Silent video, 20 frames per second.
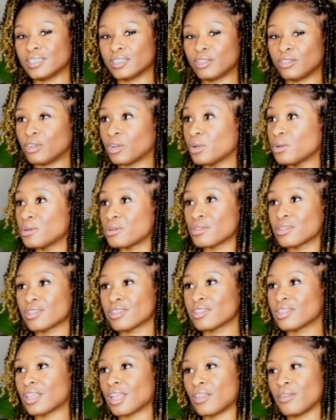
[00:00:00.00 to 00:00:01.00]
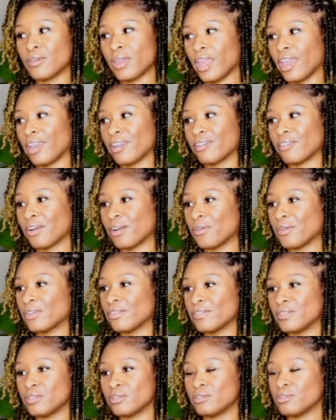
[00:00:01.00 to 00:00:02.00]
Growth. You can't grow
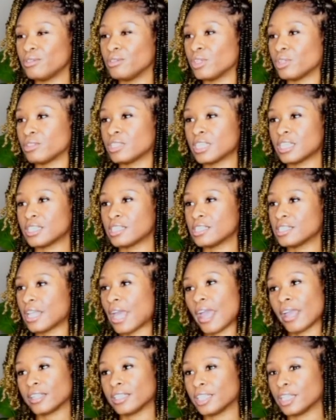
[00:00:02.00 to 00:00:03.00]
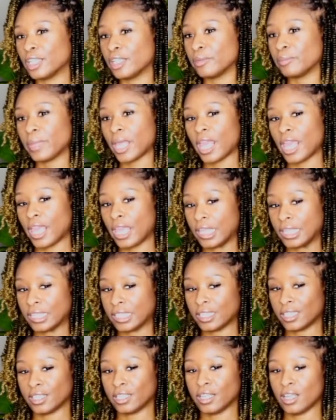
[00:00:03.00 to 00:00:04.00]
if you stay stagnant in pain
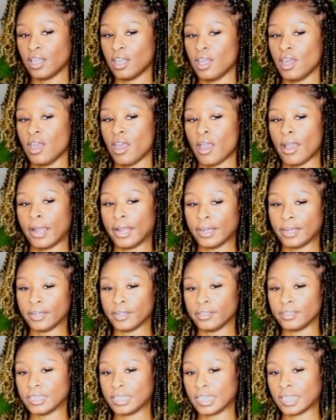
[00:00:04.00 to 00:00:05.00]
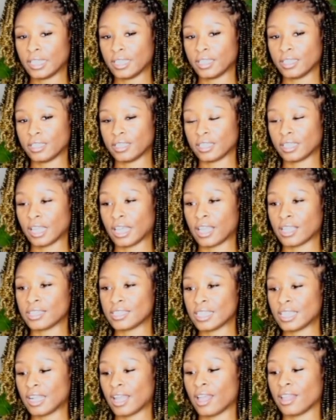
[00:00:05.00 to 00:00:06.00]
and hurt. And like I
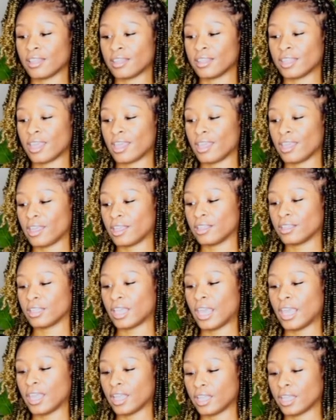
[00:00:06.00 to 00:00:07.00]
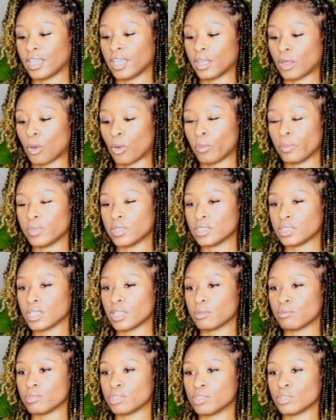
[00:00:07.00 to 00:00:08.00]
said, I think healing, it opens
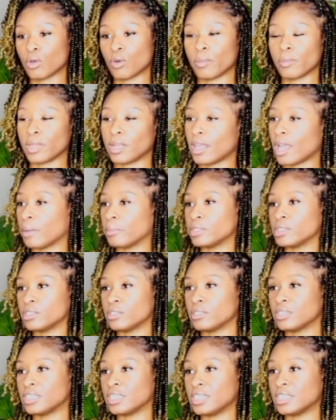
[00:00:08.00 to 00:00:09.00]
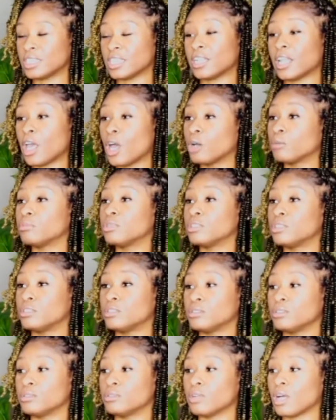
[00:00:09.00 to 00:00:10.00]
up so many opportunities, and it helps
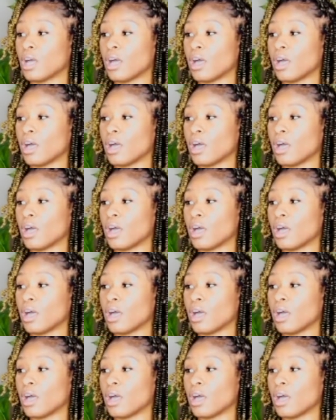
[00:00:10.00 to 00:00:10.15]
you